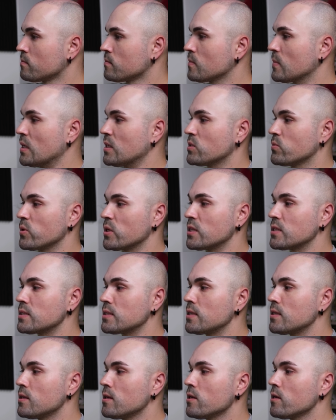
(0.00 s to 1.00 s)
As we can see
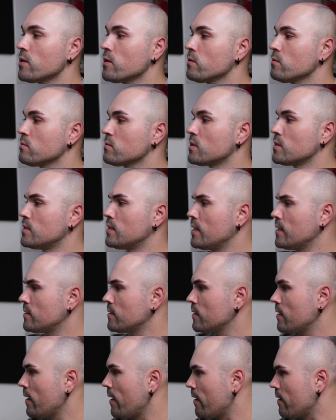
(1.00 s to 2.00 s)
here, the
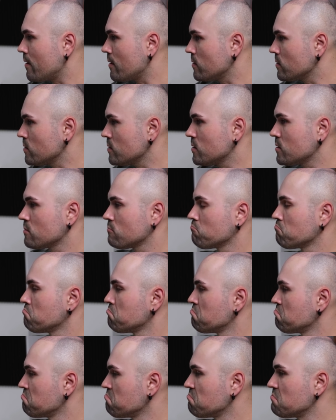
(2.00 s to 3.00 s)
data ends
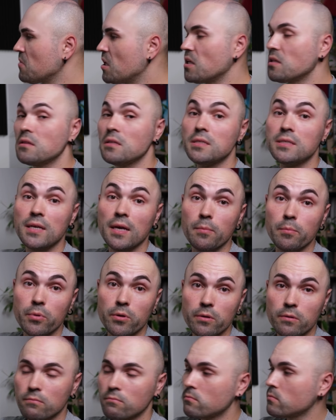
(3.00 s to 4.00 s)
in December,
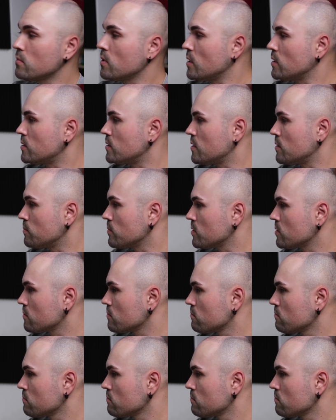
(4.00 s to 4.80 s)
it seems.